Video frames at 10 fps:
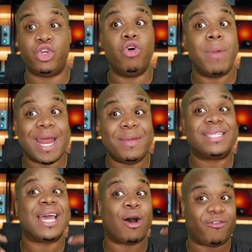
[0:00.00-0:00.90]
You made
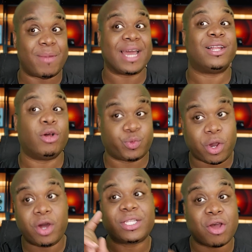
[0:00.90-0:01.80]
me take off my clothes.
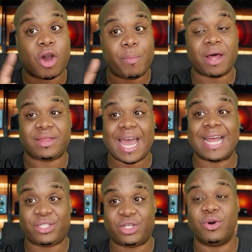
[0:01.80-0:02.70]
We're going to talk about
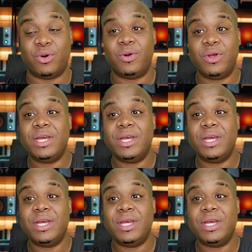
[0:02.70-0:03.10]
that too.